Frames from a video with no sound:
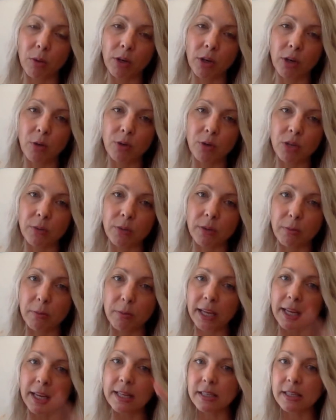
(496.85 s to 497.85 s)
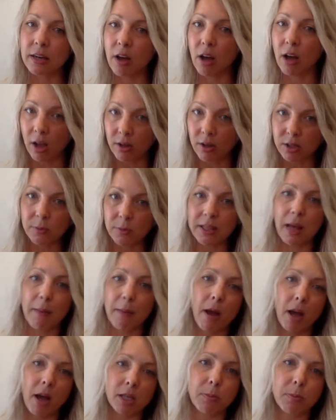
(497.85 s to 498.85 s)
-on -one coaching with me is in, also in that
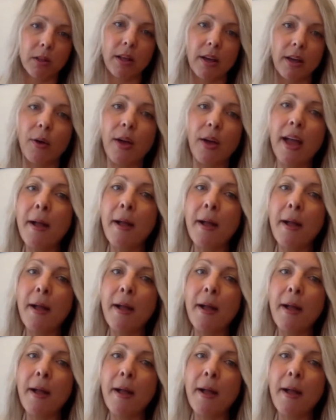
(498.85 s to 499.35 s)
box below.